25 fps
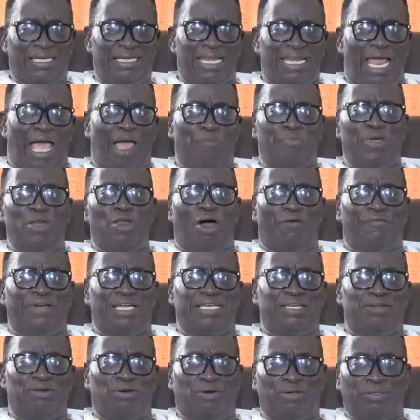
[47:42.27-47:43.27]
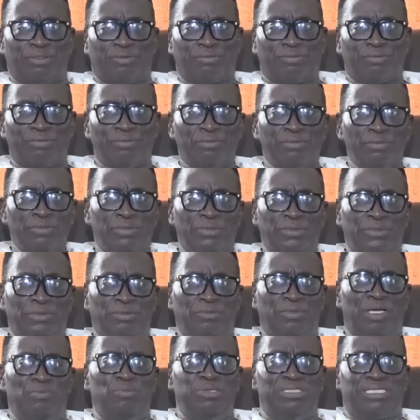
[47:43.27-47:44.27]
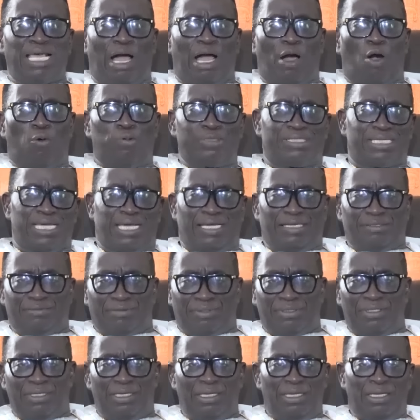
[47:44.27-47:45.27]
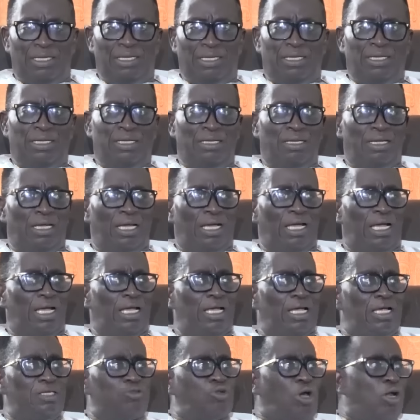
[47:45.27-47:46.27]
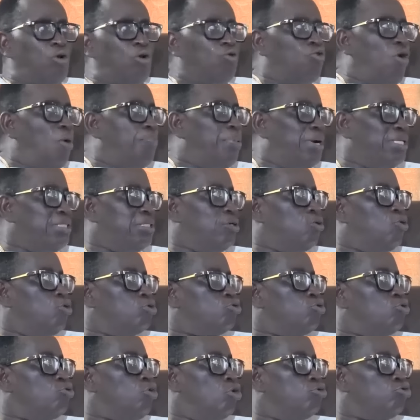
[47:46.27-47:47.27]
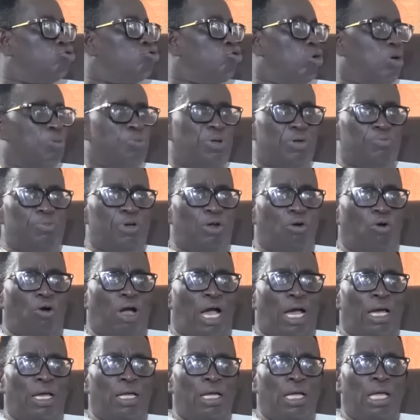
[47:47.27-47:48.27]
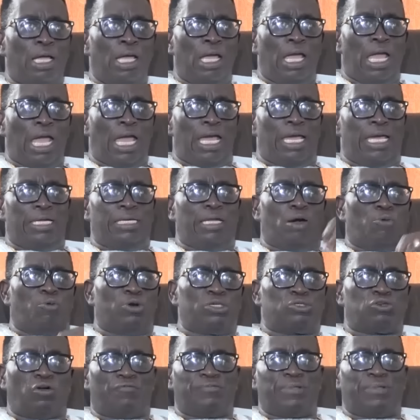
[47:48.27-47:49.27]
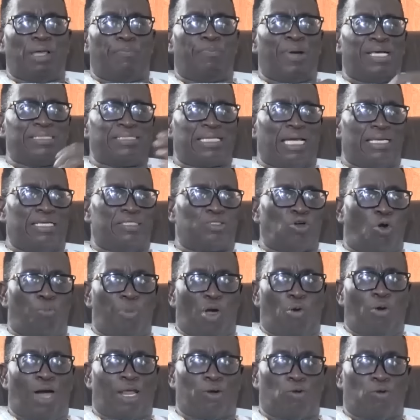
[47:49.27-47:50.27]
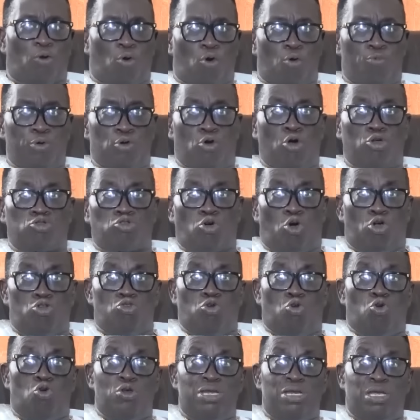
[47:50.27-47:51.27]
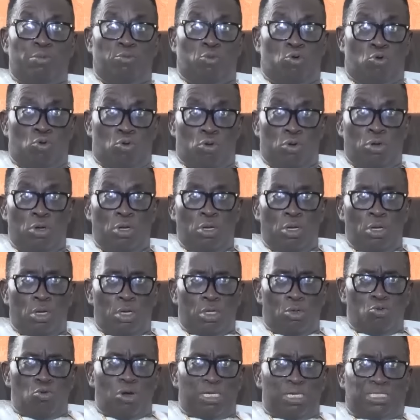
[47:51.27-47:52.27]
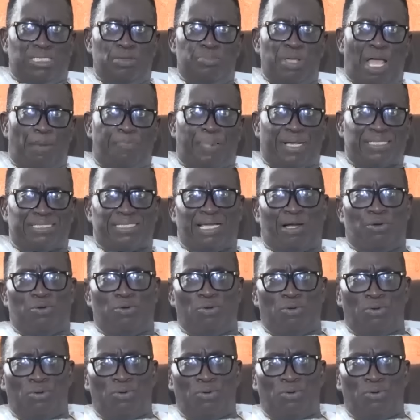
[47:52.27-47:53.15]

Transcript: Now, beloved, no. If you say, I'm saying, so I'm going to go to console, baby. The wish of the pastor is over one or because all the only moon, no Timia pastor.